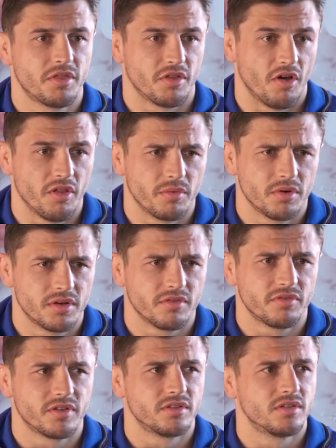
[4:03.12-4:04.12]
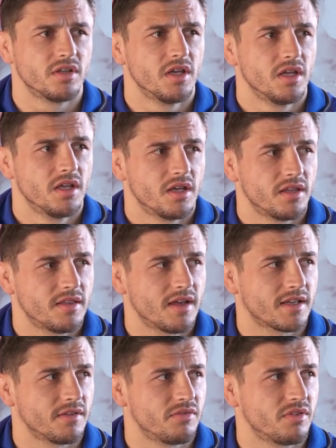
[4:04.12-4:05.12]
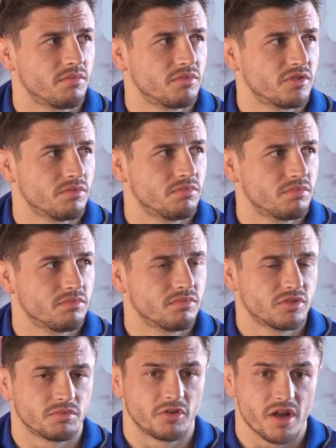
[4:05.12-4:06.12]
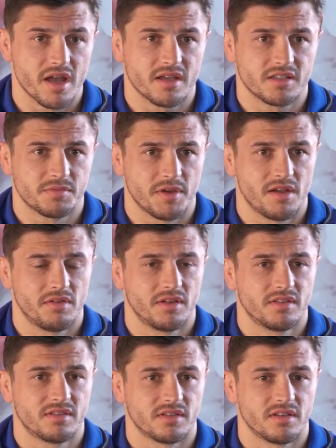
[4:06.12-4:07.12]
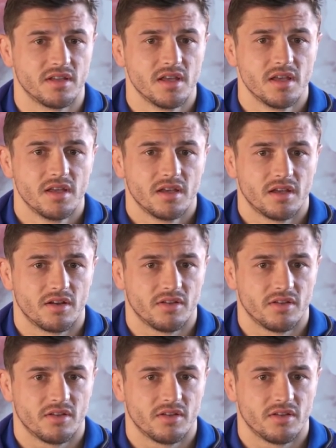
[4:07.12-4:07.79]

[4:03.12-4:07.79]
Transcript: thought they would have, and and that gives them some some great experience and and